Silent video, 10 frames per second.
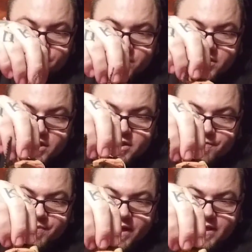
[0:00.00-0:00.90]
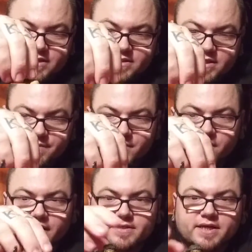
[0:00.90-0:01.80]
if we look at the base, I'm going to go
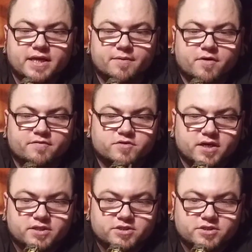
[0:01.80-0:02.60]
ahead and take him off so I can